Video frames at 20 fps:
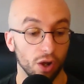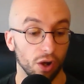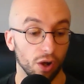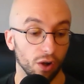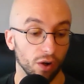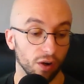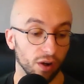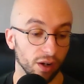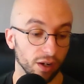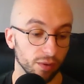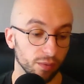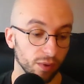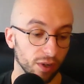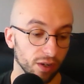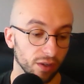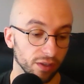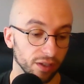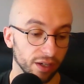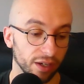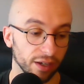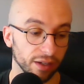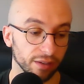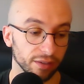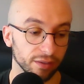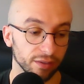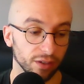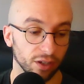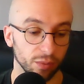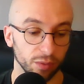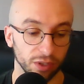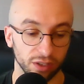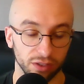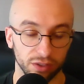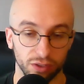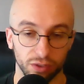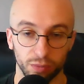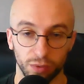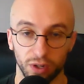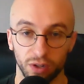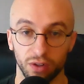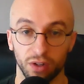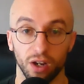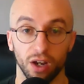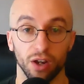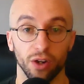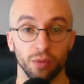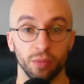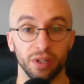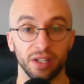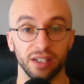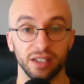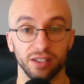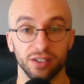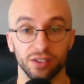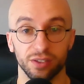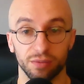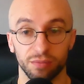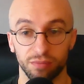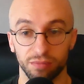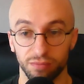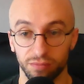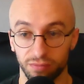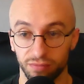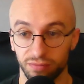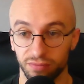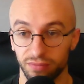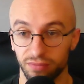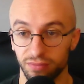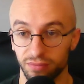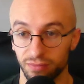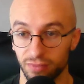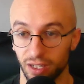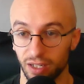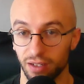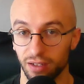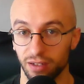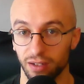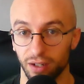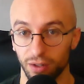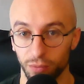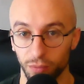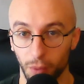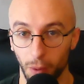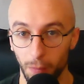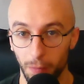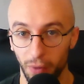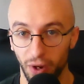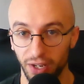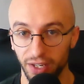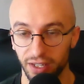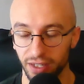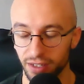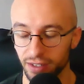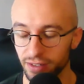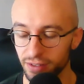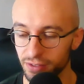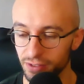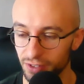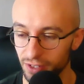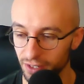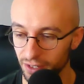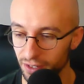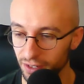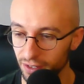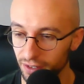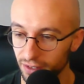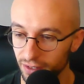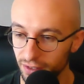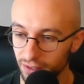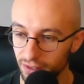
All right. Well, yeah. Hope you guys are doing well. I hope he's I hope Mikey has uh,